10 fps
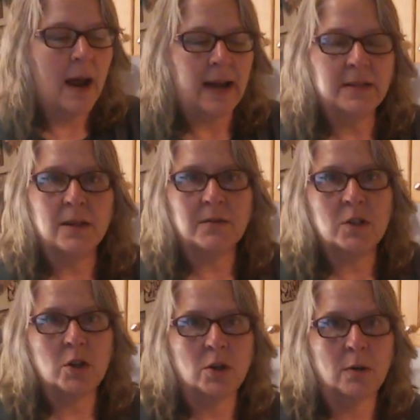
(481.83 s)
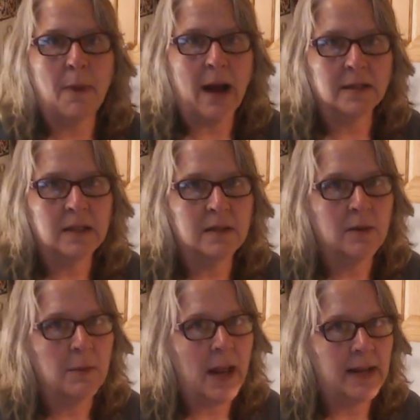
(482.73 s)
I still have 2 boxes
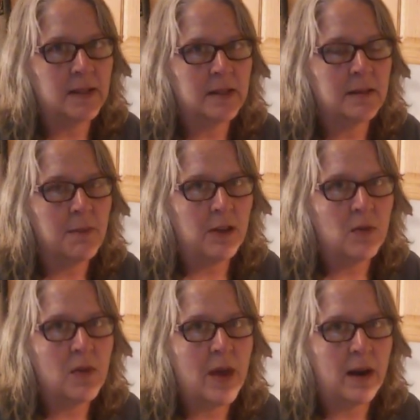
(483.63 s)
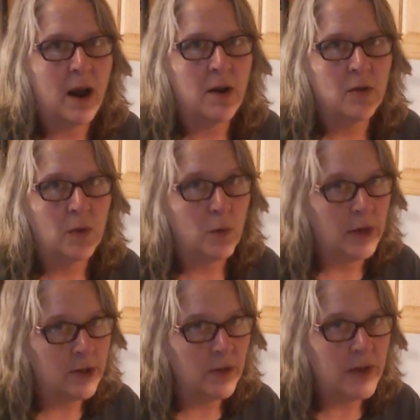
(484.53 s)
from last month that are the
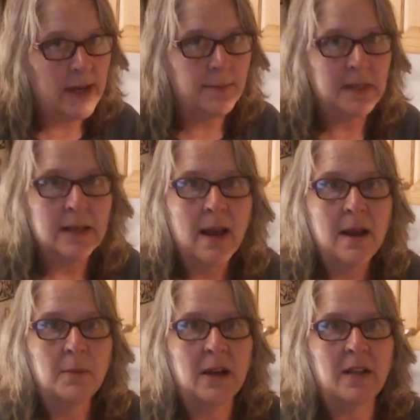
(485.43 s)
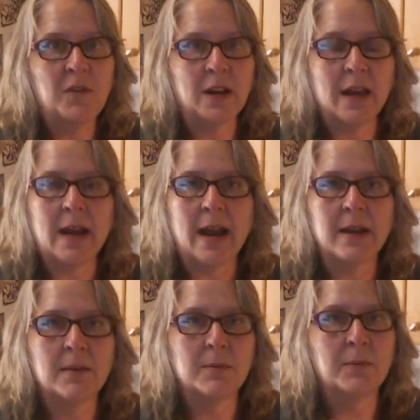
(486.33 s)
winter themes, but I feel like I
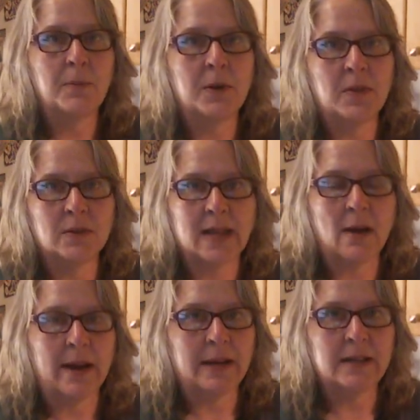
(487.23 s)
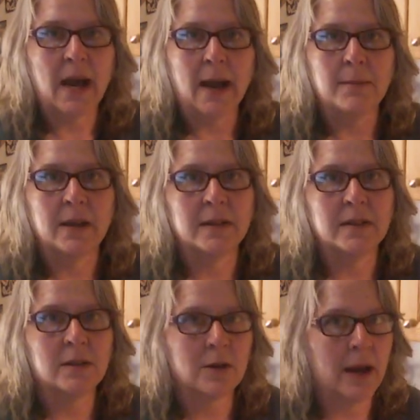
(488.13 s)
can put those out anytime
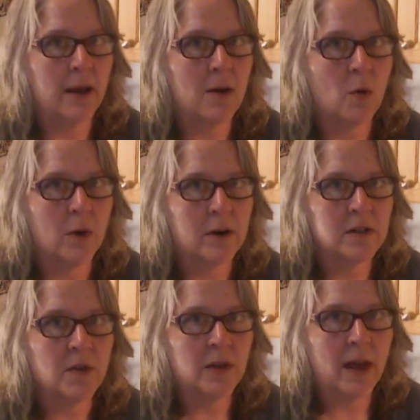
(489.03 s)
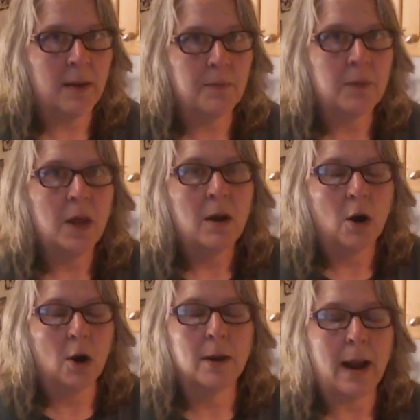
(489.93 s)
and still get orders for them,
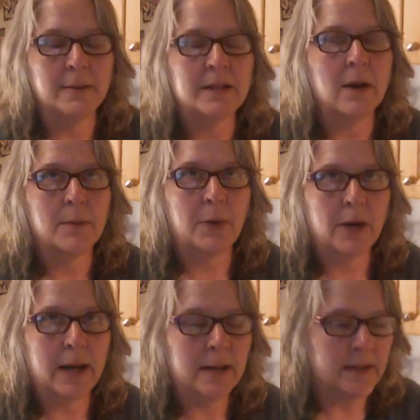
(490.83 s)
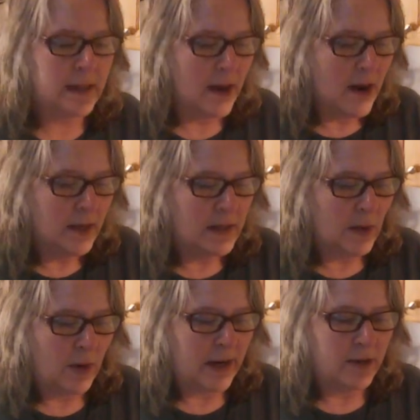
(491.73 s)
or I'm sorry, bookings.
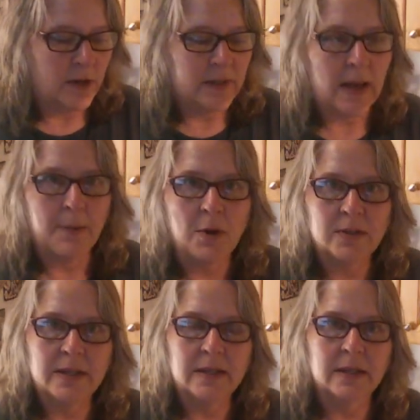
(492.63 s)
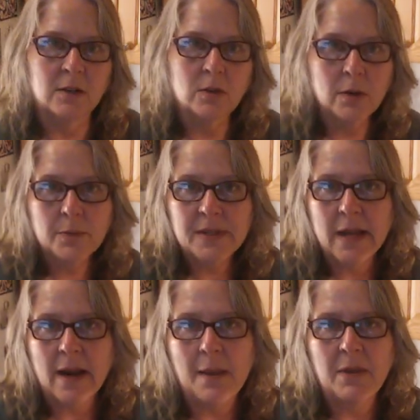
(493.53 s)
So what I do is I post these in groups
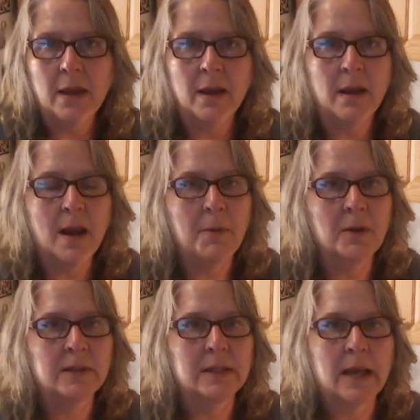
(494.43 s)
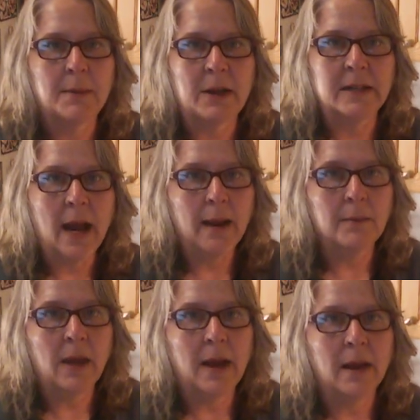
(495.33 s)
that I'm in. I post this on my
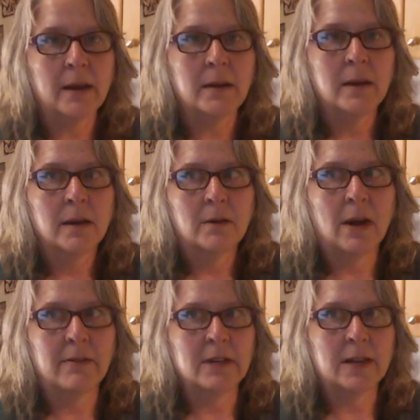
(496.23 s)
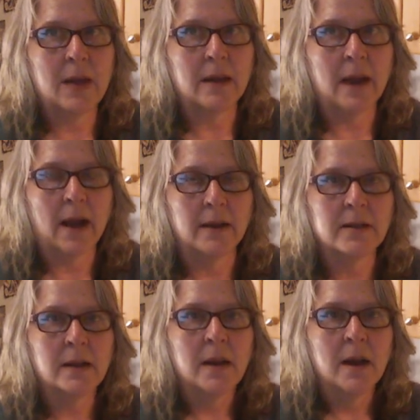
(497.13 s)
timeline. Well, I haven't done that
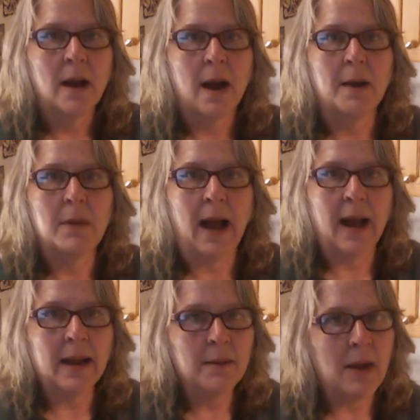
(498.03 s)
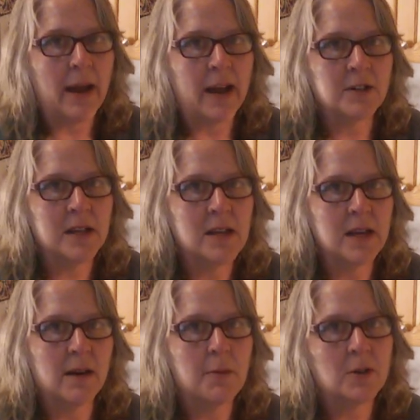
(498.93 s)
yet. I am actually
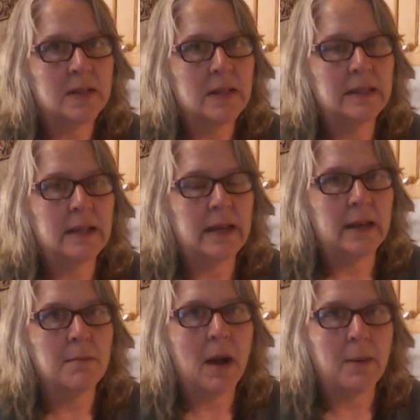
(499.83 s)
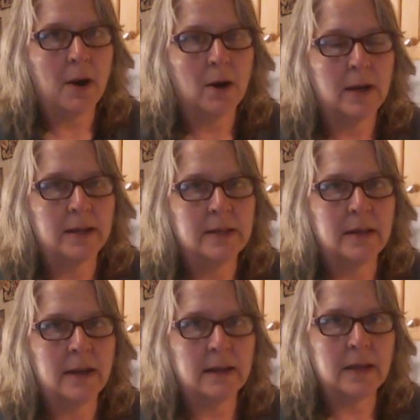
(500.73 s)
thinking of posting these in my parties,
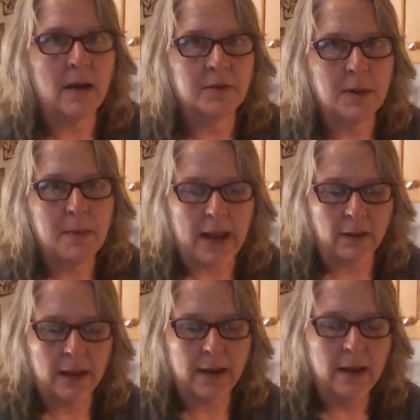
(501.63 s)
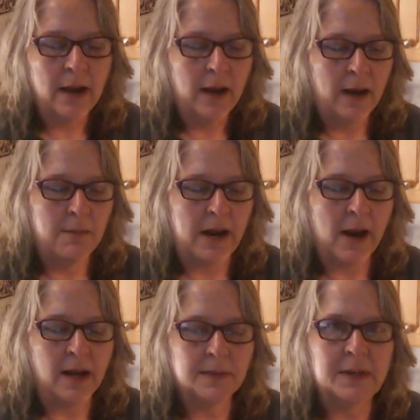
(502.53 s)
and yes, I'll have to mail it. It may
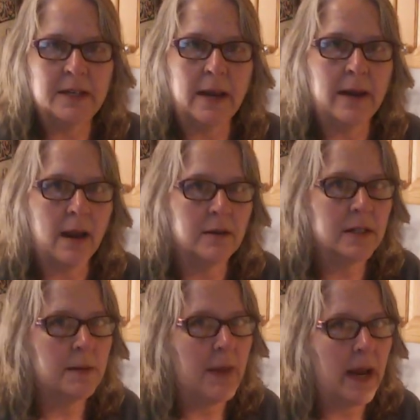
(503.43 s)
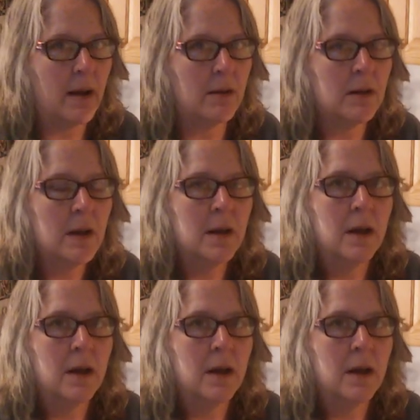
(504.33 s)
cost me $10 to mail.